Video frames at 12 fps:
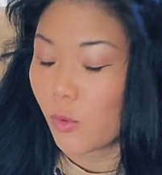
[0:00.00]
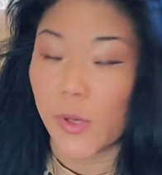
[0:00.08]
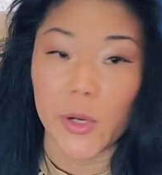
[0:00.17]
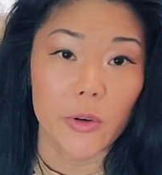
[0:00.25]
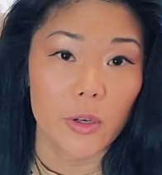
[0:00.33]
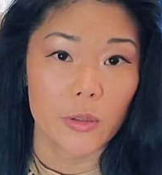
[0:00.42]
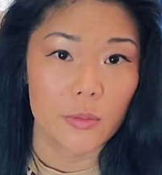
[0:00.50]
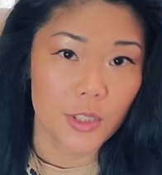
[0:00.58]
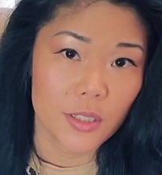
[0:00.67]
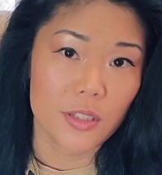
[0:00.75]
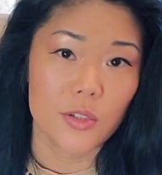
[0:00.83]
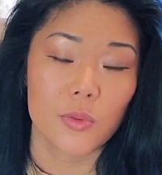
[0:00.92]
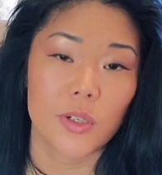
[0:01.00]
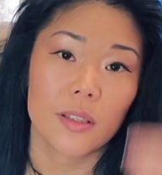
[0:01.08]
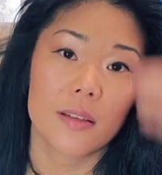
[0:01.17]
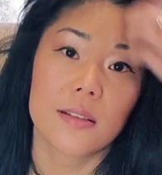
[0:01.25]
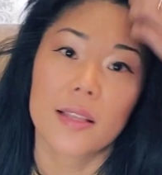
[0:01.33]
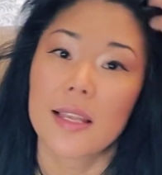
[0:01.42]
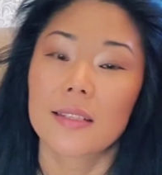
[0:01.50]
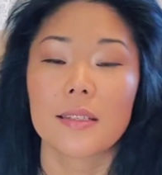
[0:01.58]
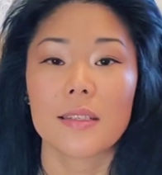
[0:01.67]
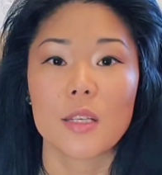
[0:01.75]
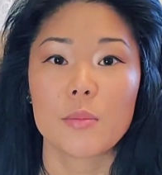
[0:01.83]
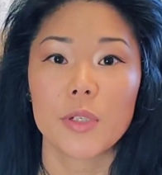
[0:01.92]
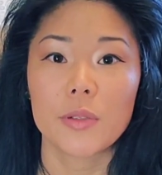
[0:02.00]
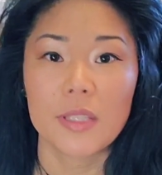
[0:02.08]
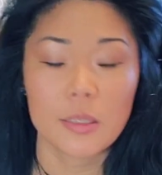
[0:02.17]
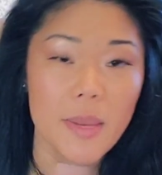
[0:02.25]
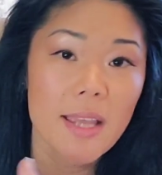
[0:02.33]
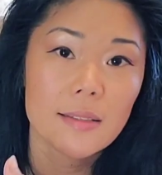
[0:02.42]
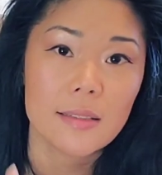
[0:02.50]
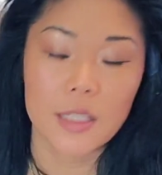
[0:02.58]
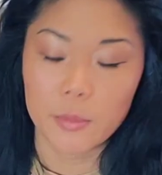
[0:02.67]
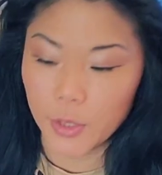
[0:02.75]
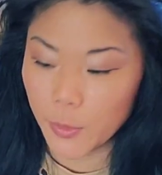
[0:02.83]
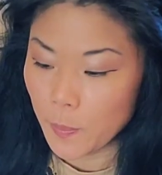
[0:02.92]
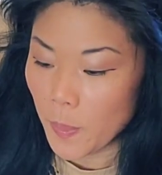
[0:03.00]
we were just in New Orleans this past December.